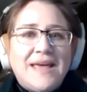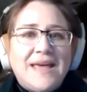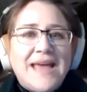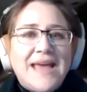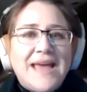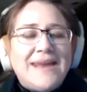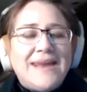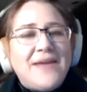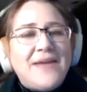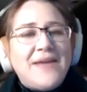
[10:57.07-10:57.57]

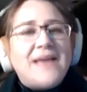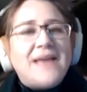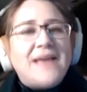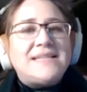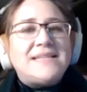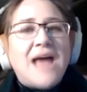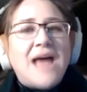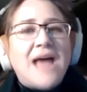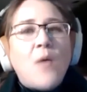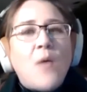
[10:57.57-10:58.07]
Now,
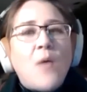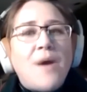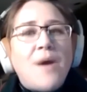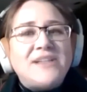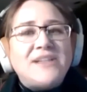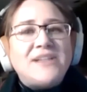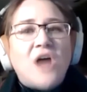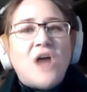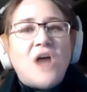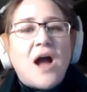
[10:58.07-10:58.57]
next, I want
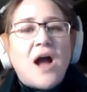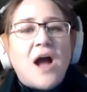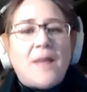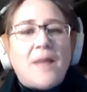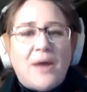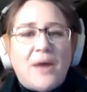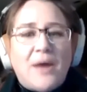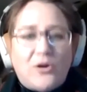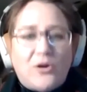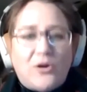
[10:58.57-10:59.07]
to talk
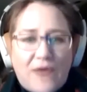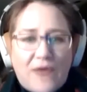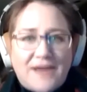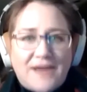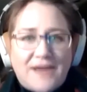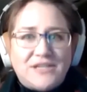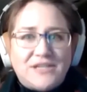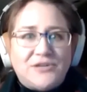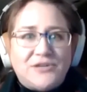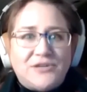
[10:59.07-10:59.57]
about
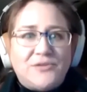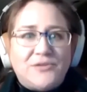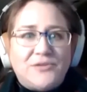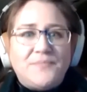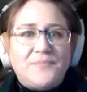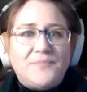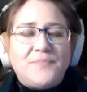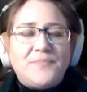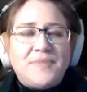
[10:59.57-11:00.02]
gratitude.